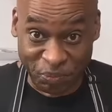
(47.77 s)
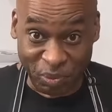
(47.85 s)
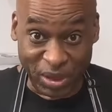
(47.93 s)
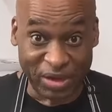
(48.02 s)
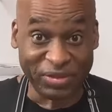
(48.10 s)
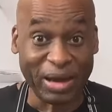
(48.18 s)

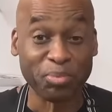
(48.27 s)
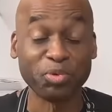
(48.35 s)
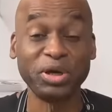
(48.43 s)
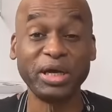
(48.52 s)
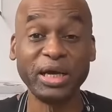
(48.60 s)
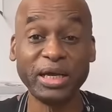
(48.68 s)
Get that
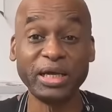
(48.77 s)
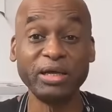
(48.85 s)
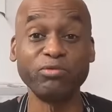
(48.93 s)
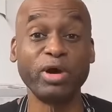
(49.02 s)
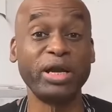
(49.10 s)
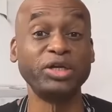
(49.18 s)

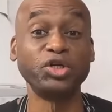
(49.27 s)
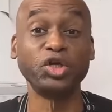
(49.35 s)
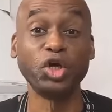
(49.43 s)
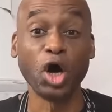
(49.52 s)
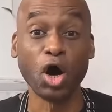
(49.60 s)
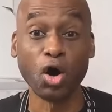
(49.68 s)
preheated, ready to
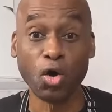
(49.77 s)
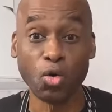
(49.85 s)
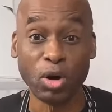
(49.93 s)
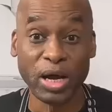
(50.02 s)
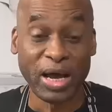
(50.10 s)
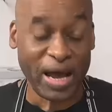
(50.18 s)

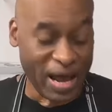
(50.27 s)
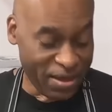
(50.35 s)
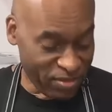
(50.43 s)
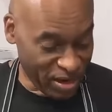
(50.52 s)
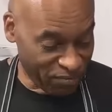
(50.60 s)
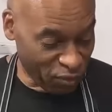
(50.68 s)
go, and
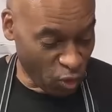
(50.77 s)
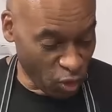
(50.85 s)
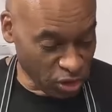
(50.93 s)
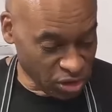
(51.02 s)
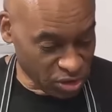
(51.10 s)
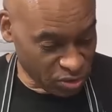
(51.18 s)
then of
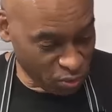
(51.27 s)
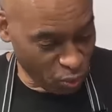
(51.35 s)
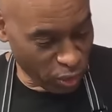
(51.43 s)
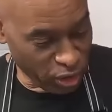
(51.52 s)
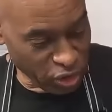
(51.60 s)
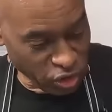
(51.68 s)
course
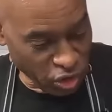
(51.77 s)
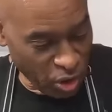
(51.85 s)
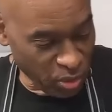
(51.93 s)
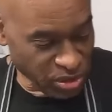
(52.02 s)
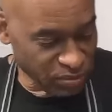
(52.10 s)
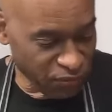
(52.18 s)
we're gonna start
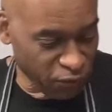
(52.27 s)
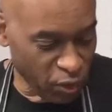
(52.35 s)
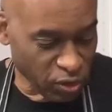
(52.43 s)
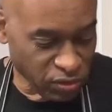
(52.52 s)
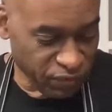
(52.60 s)
with some frozen